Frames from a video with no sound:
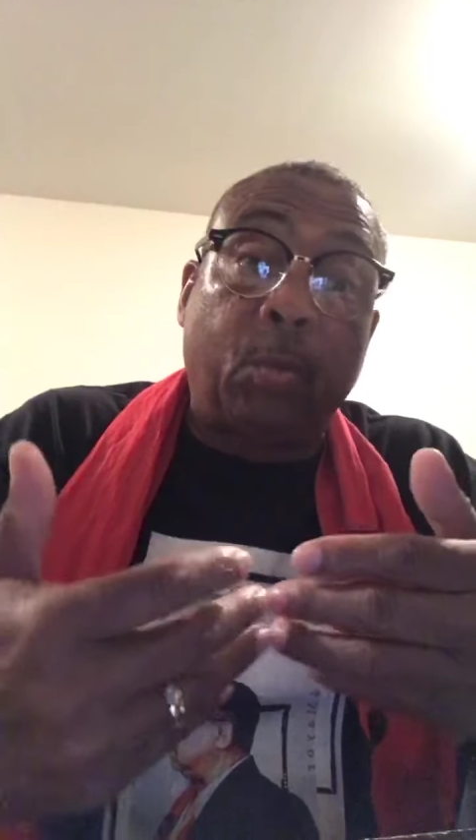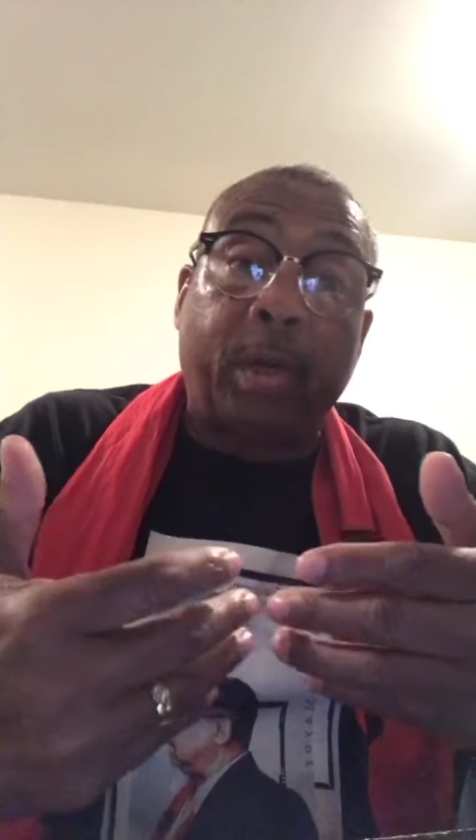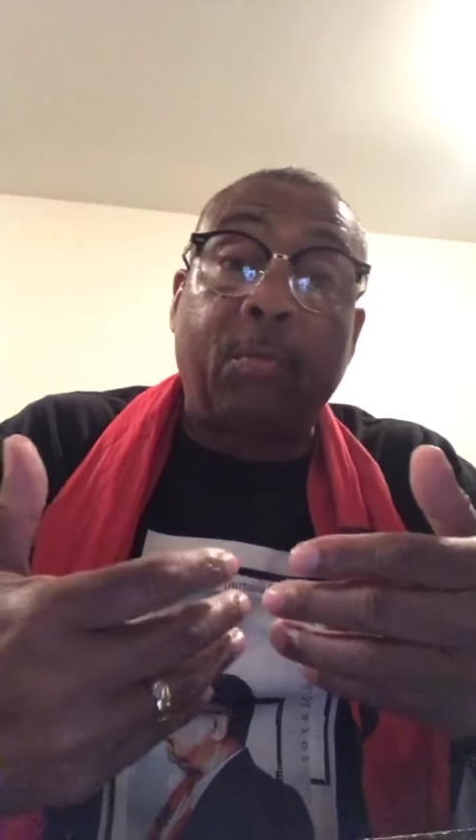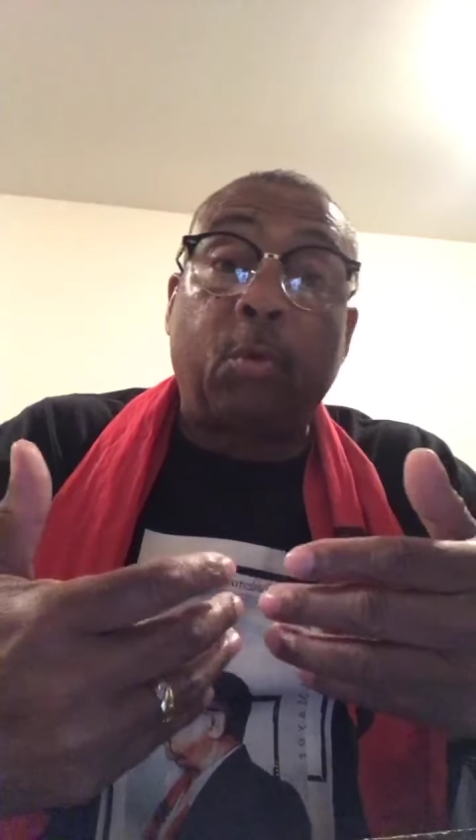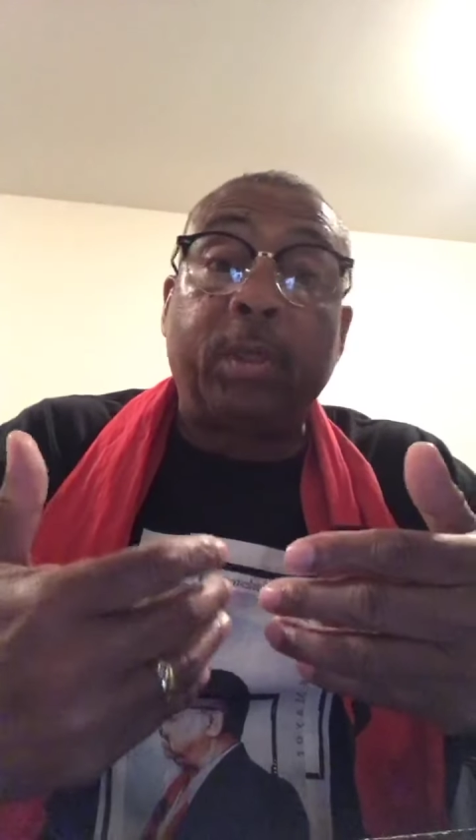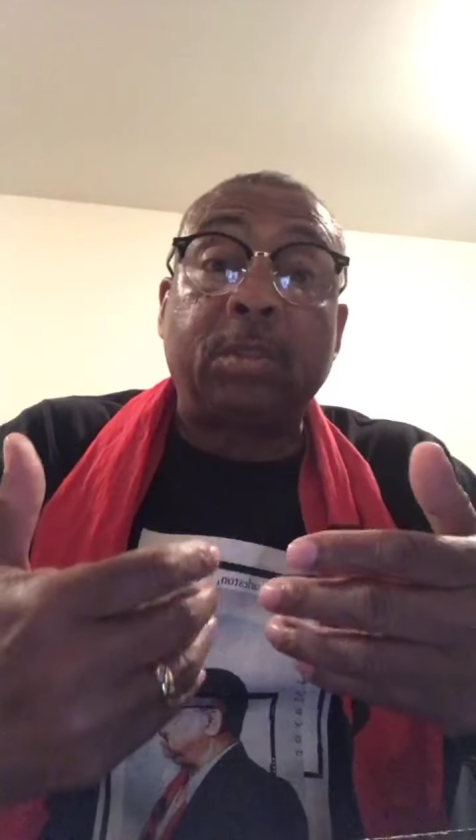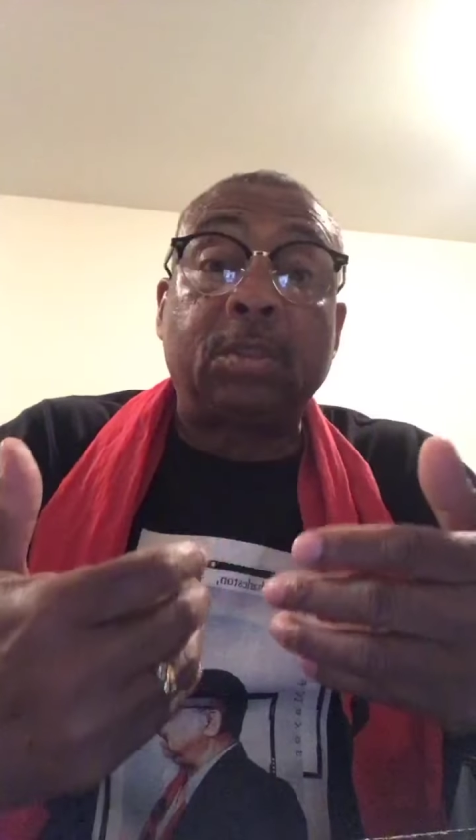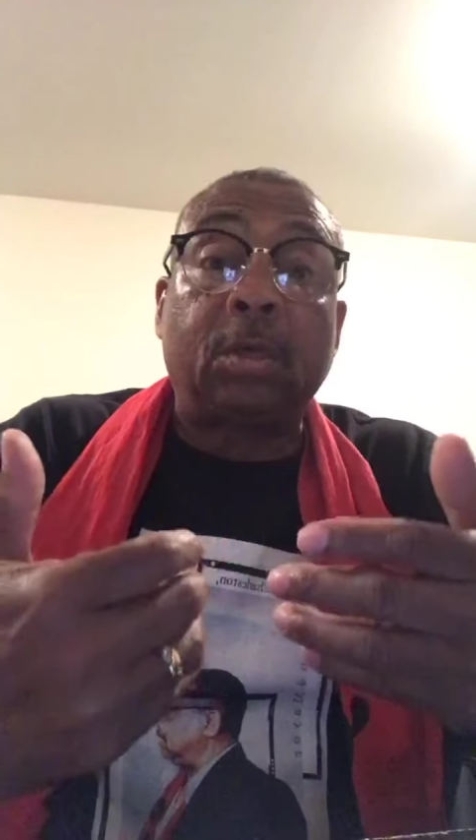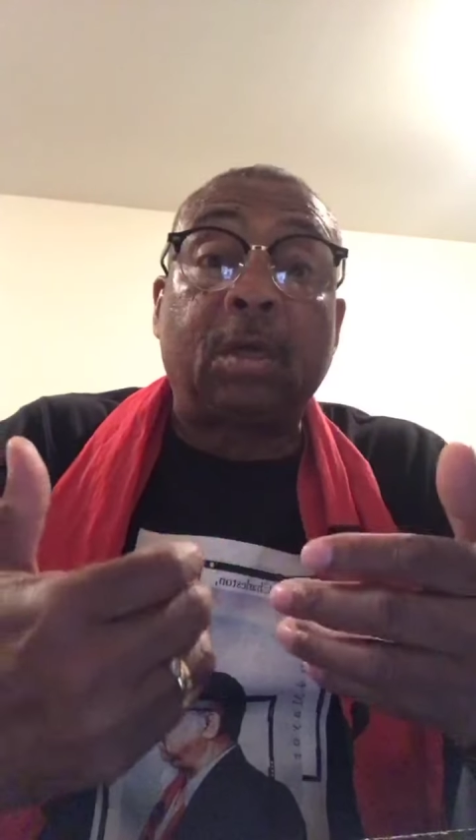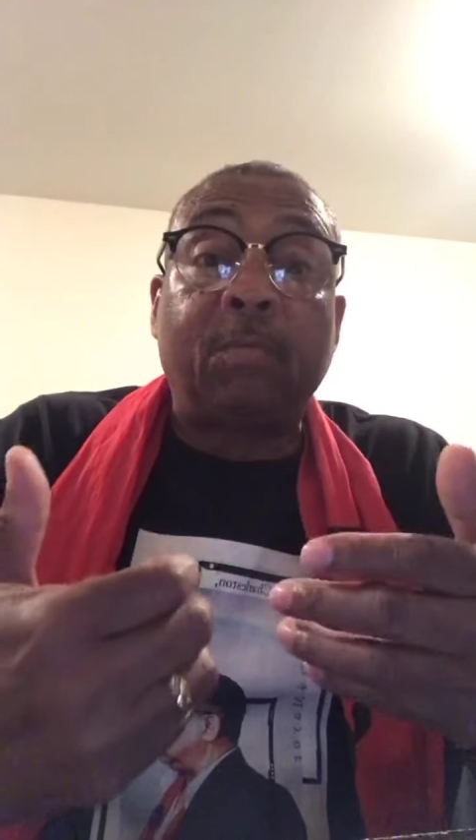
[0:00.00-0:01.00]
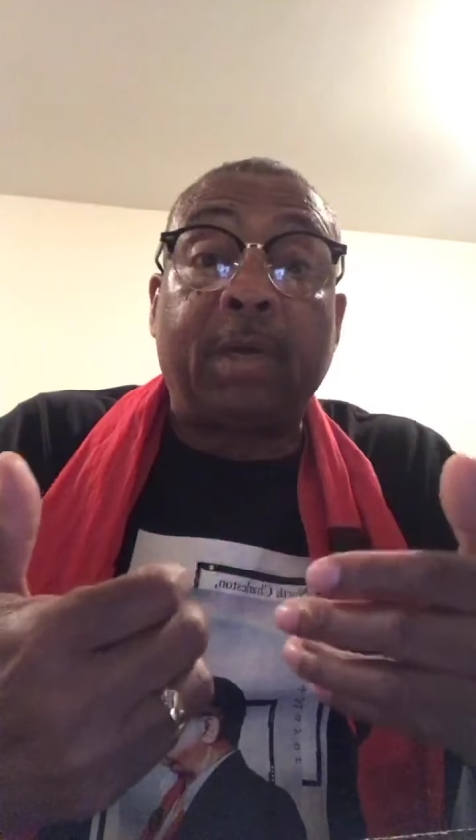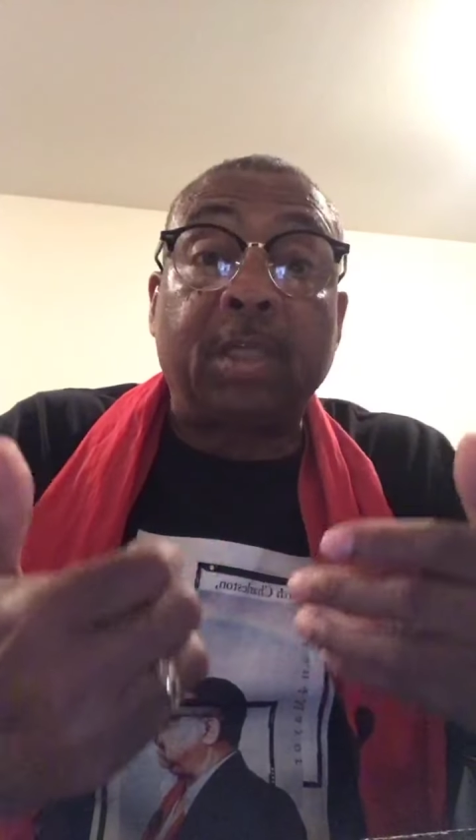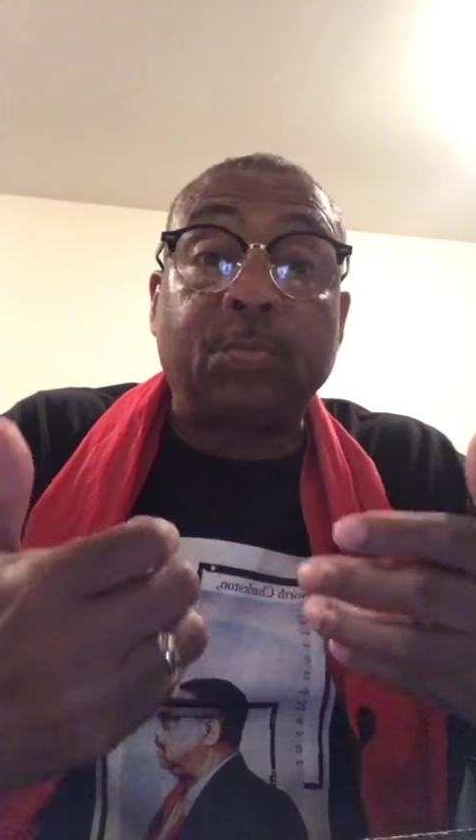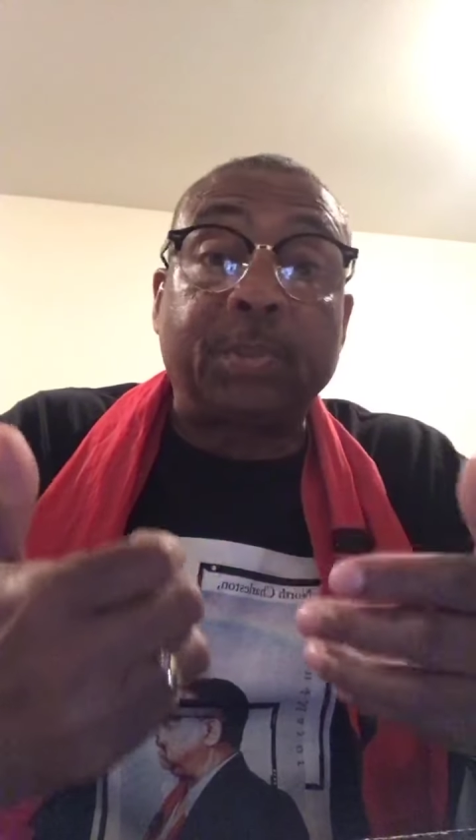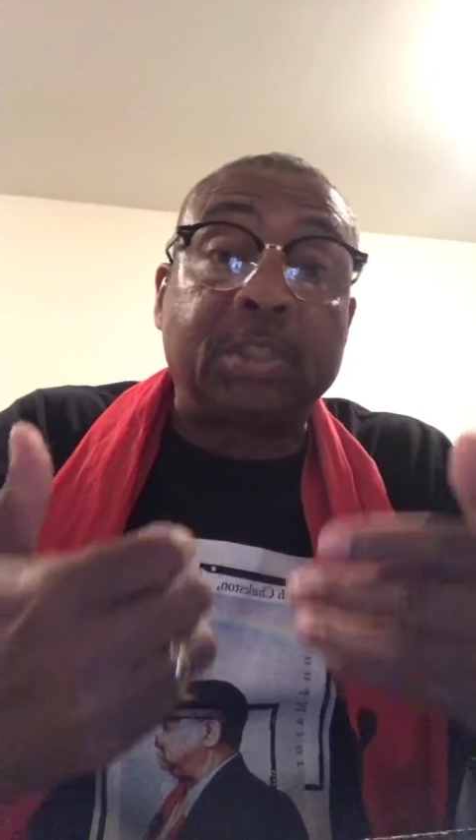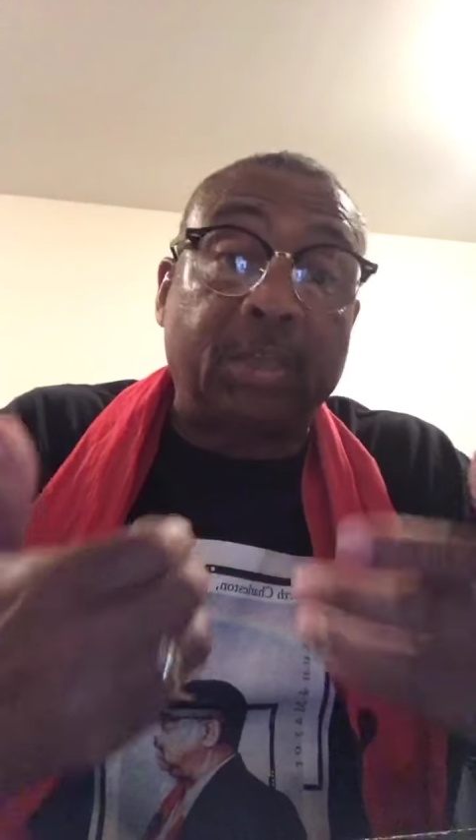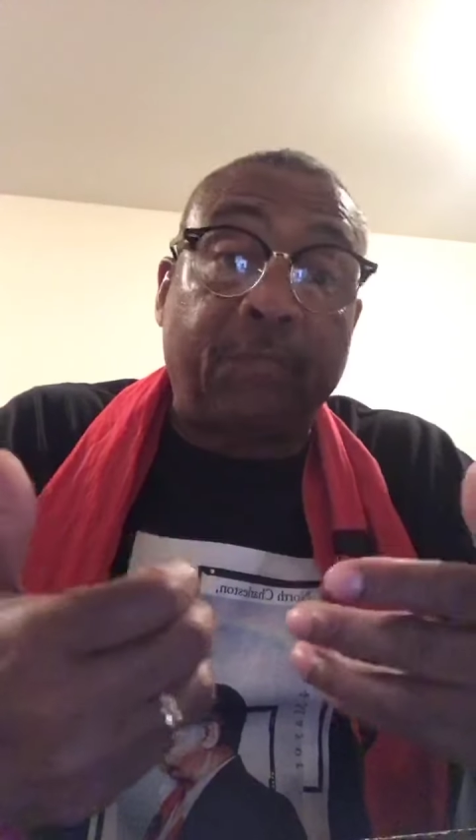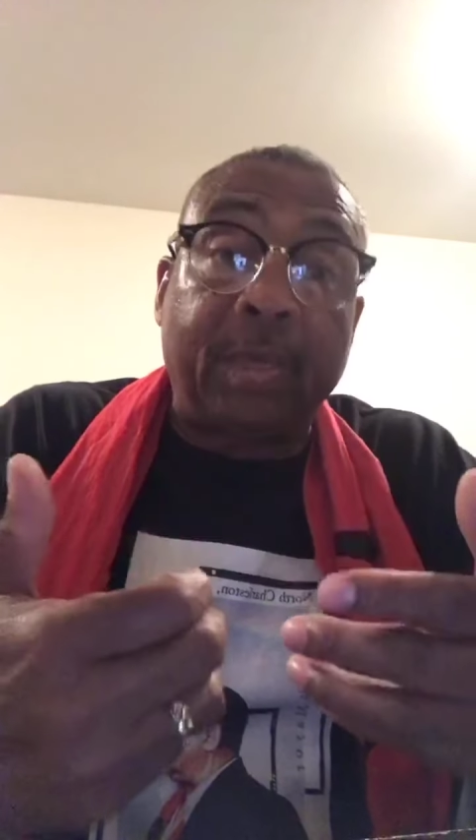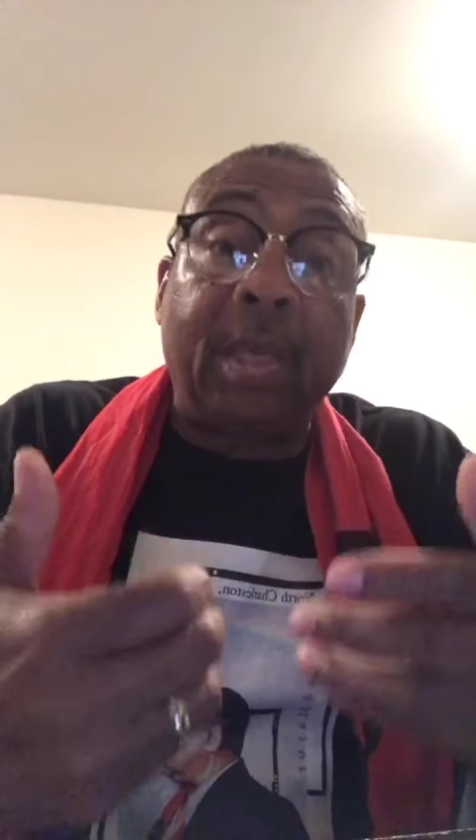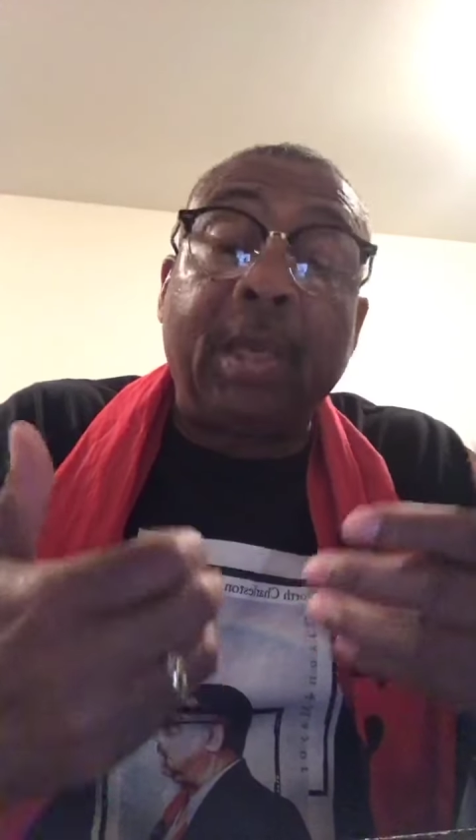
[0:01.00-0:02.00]
where I'm going to talk about a
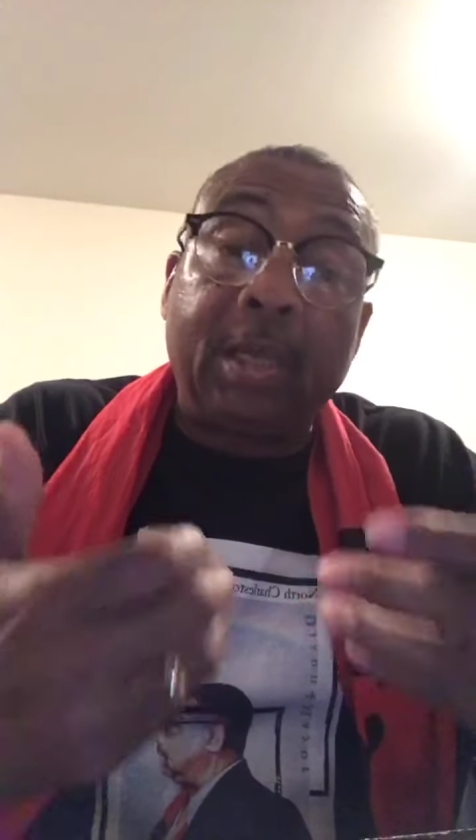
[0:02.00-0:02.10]
specific